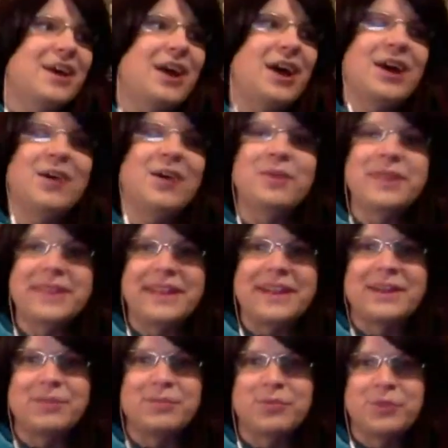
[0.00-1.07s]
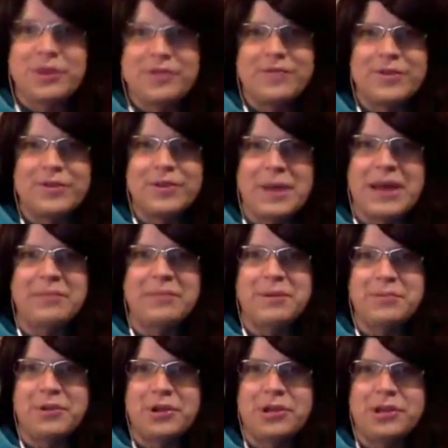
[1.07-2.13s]
always end up rooting for the bad
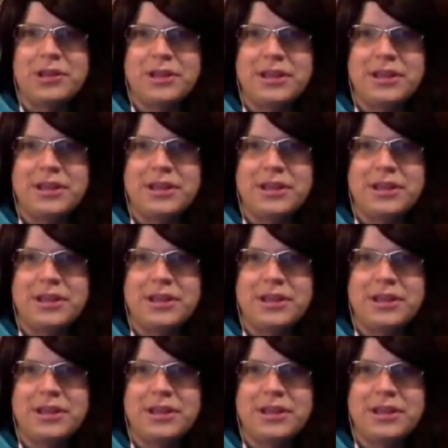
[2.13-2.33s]
people.